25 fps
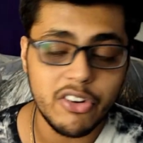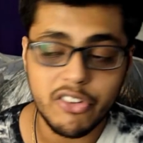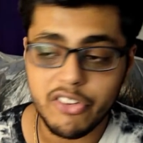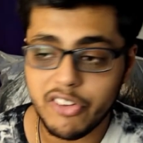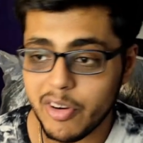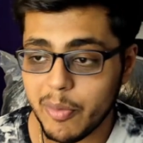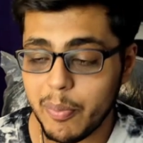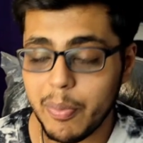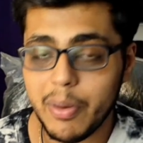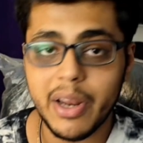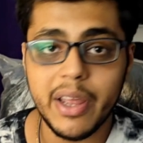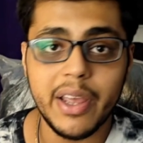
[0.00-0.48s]

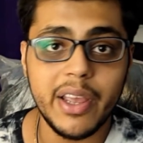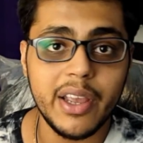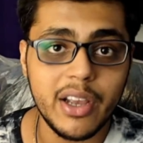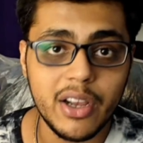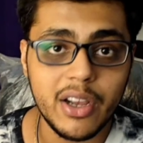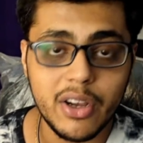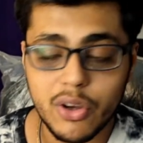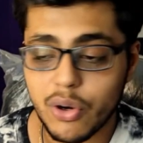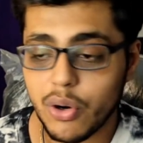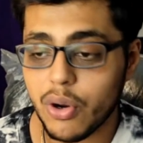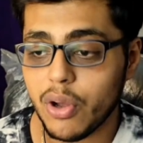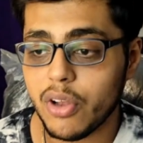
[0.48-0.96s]

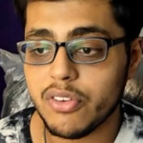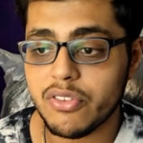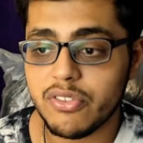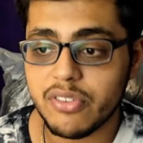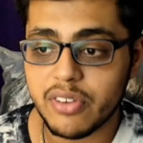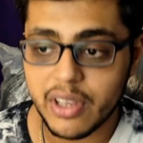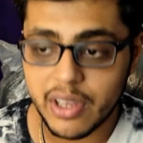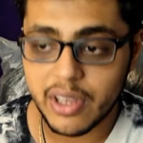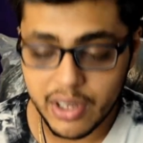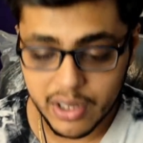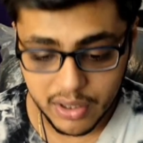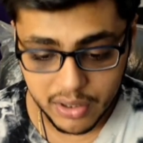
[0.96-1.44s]
Dribbling,
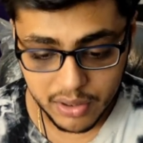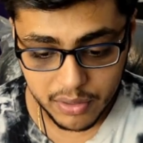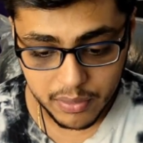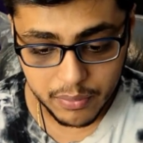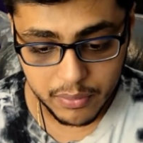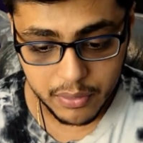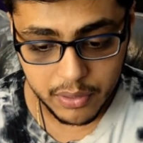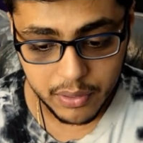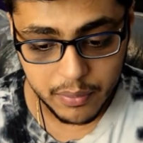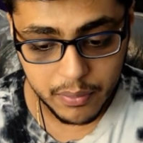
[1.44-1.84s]
crossing,